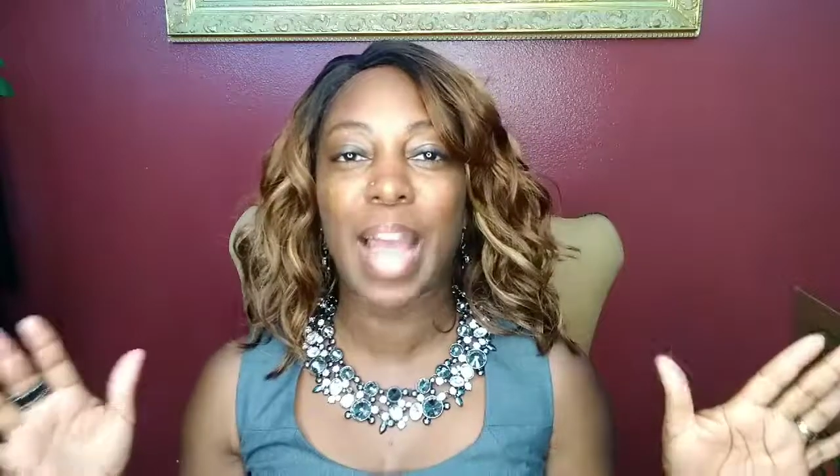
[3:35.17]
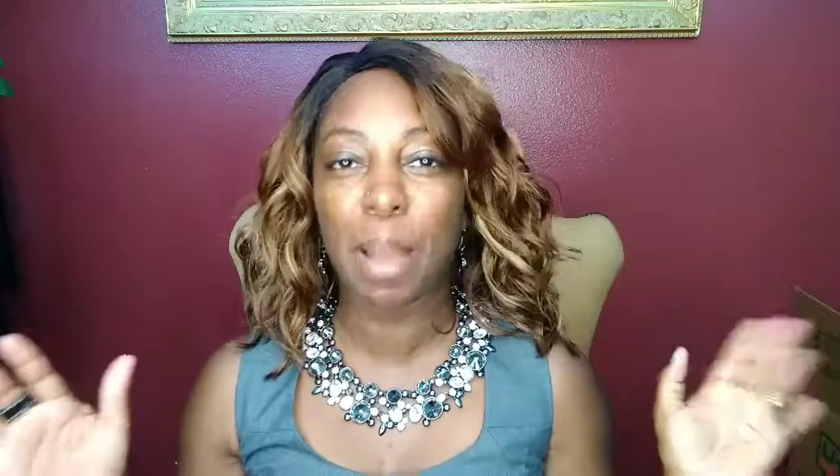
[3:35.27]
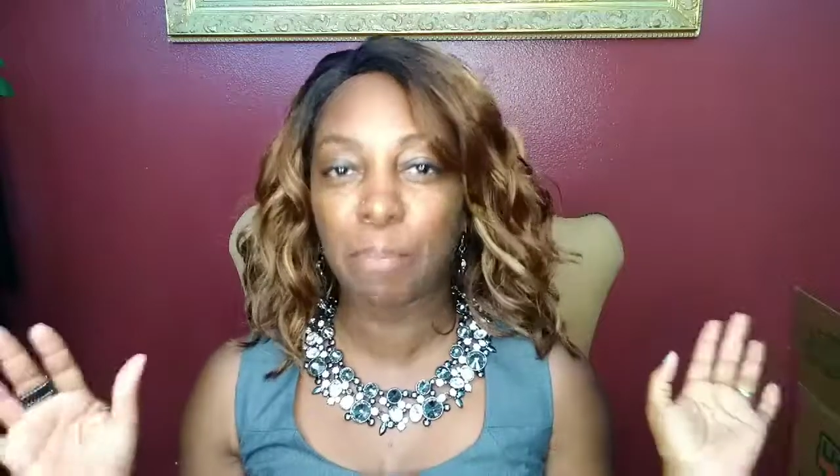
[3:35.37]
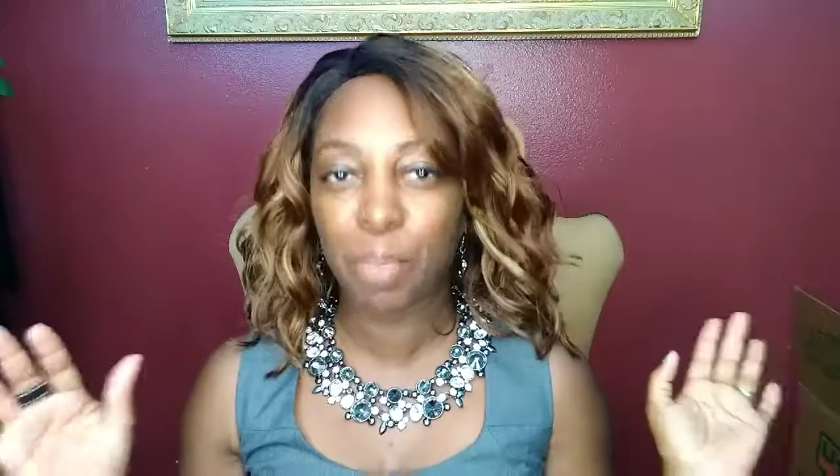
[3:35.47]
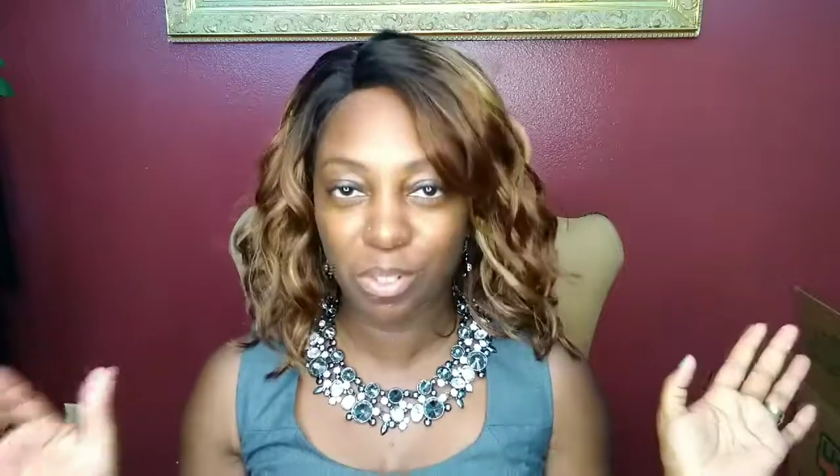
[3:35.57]

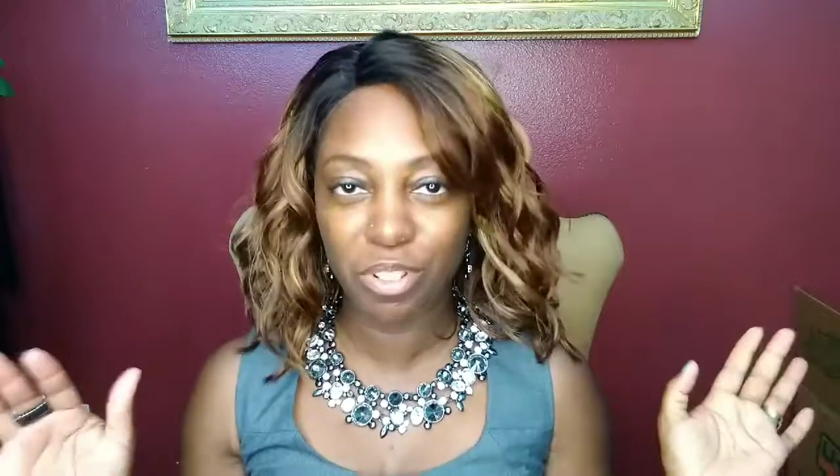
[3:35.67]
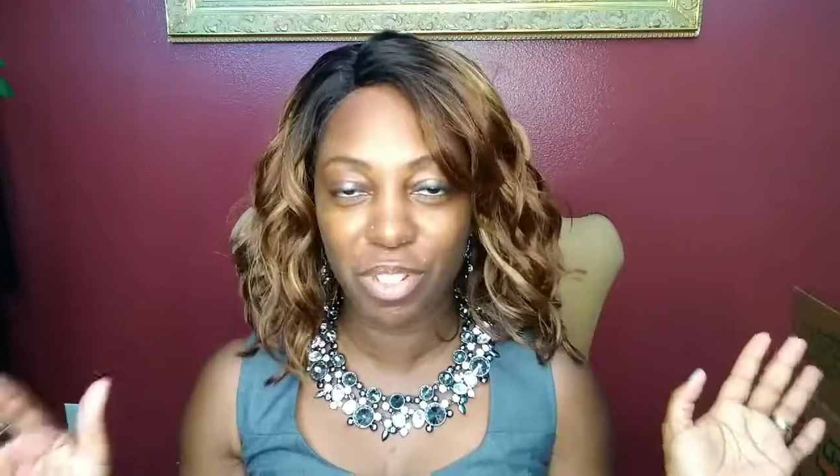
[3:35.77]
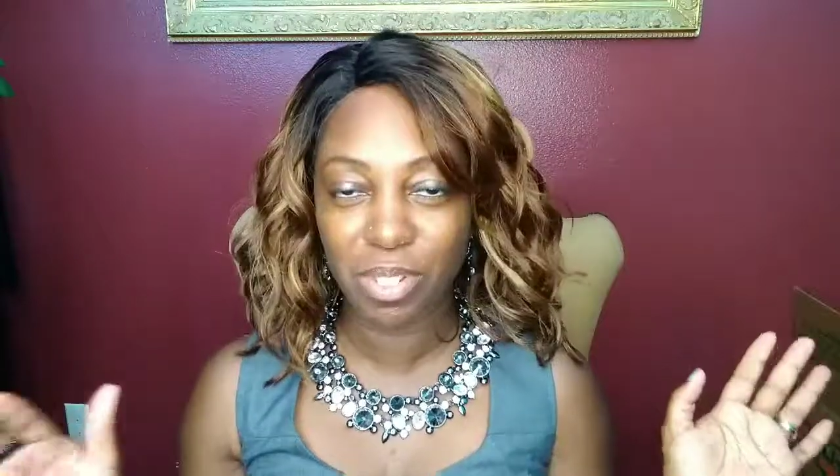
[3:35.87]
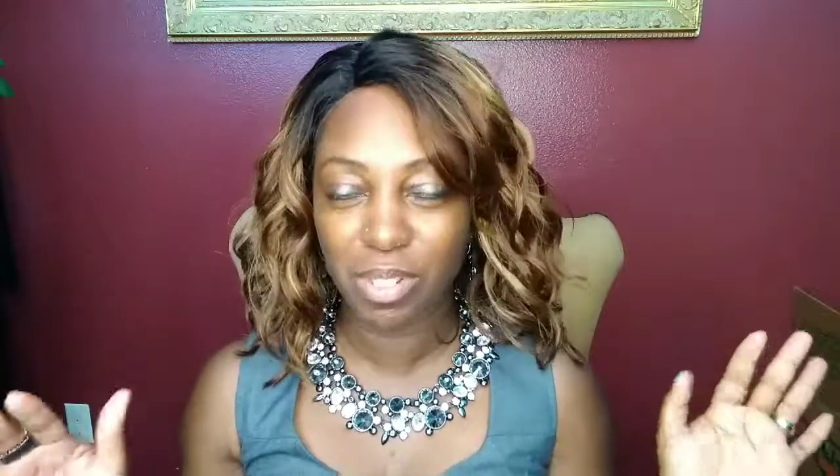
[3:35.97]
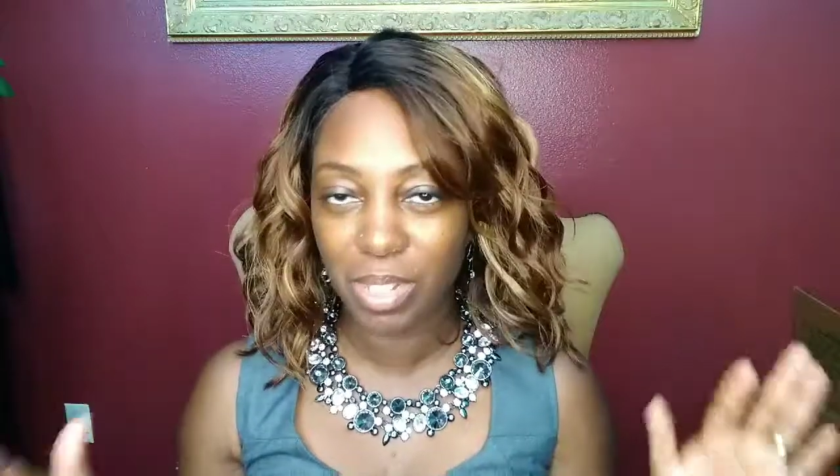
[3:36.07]
I
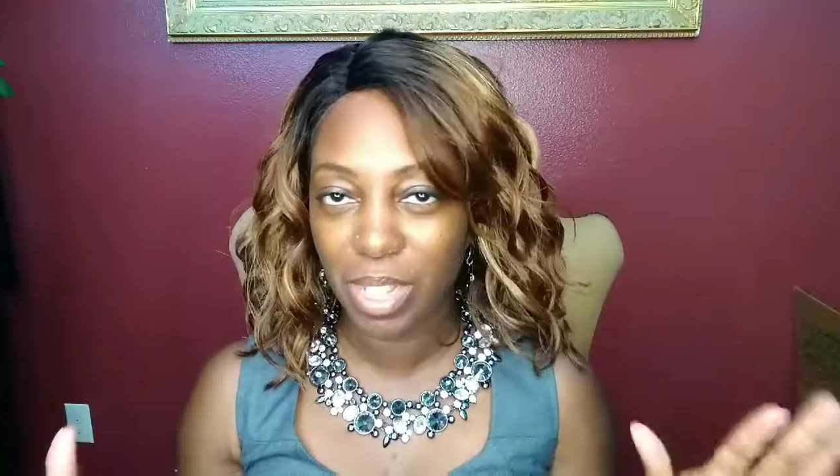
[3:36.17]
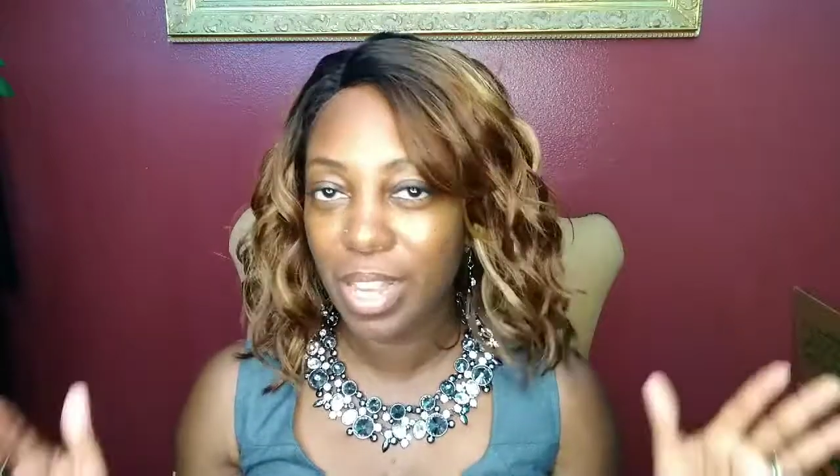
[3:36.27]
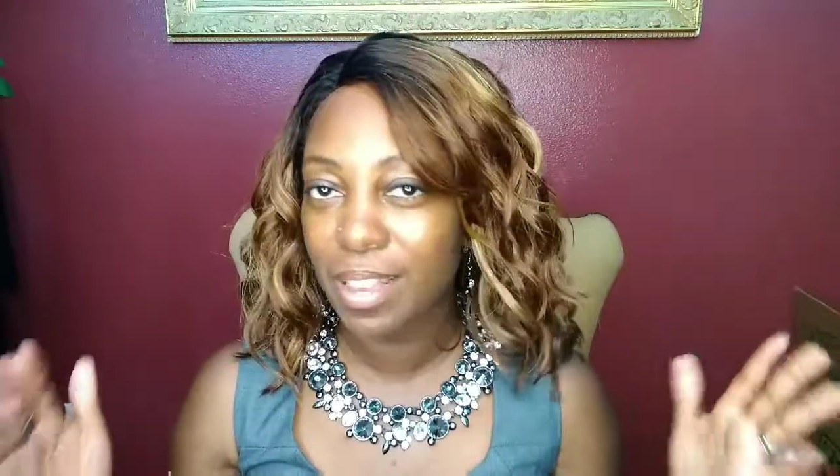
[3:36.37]
purchased